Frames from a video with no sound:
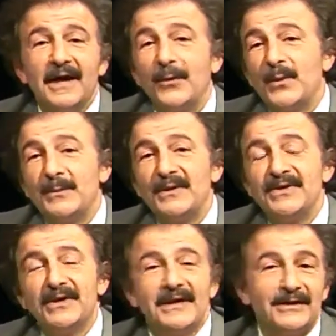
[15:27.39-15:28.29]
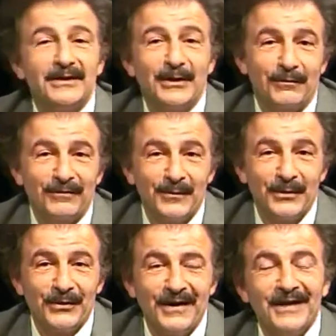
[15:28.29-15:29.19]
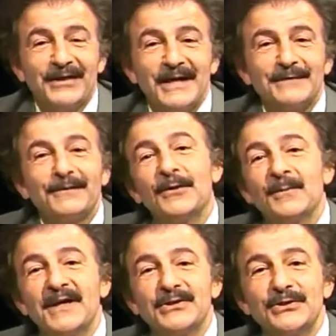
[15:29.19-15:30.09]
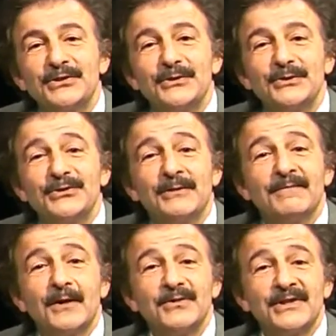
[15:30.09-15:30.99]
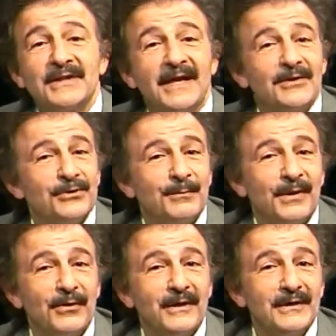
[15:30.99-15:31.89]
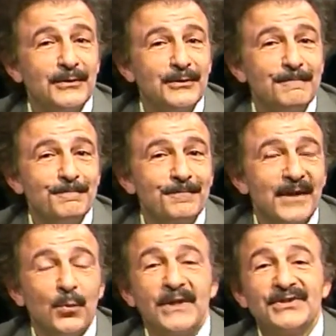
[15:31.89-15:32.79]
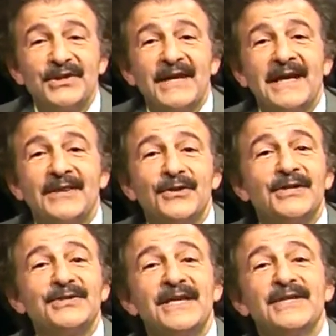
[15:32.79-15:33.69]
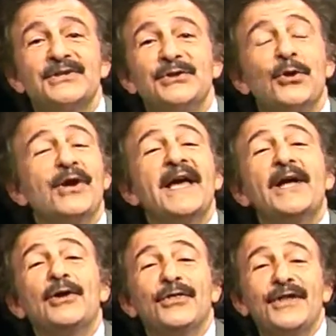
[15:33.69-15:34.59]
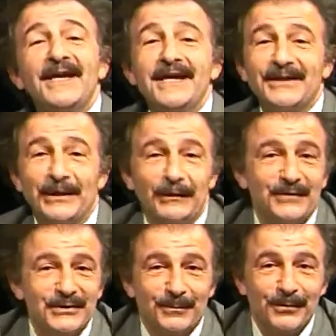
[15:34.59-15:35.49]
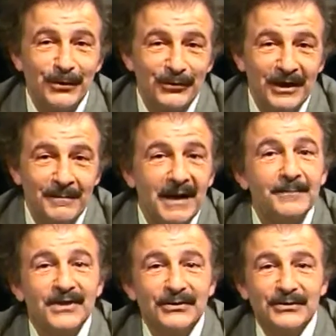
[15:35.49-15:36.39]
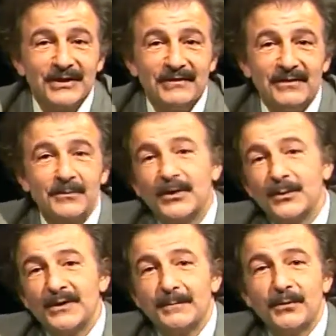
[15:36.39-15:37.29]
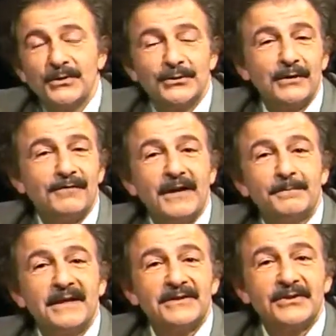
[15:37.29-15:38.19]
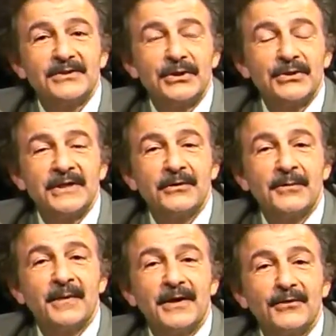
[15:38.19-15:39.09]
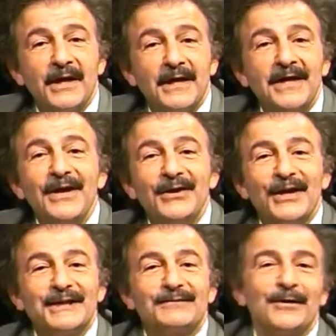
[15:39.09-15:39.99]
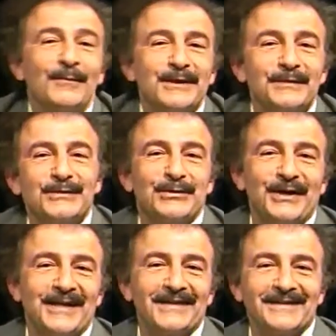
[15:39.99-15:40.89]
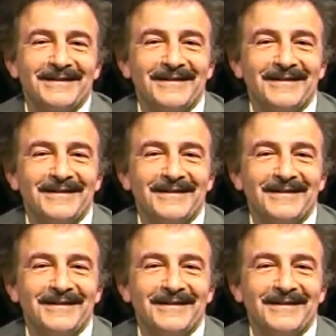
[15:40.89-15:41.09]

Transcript: We'd be delighted to hear from you. Thanks very much to Jim Bozen and to Mary Lou. Once again, this is Your Health television program. I'm Dr. David Morwood, a board-certified plastic surgeon here in Monterey. Thanks very much for joining us.